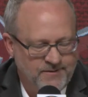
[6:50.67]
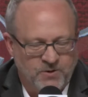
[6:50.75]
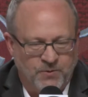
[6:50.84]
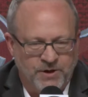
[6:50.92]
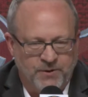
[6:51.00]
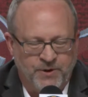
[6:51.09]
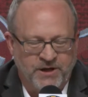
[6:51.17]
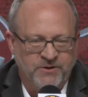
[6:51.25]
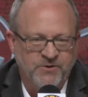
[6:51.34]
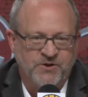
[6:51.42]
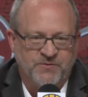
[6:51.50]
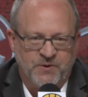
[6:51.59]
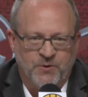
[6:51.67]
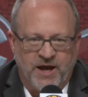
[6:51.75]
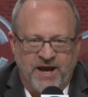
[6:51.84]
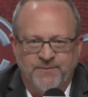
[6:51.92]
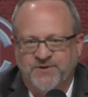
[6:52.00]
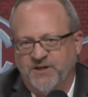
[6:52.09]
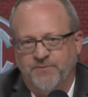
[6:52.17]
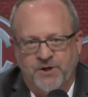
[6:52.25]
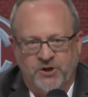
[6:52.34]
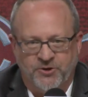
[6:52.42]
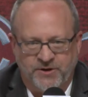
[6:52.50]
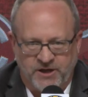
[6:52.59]
We lose a few games in the
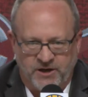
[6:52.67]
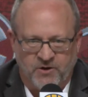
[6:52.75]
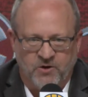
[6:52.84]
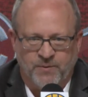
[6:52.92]
middle of the year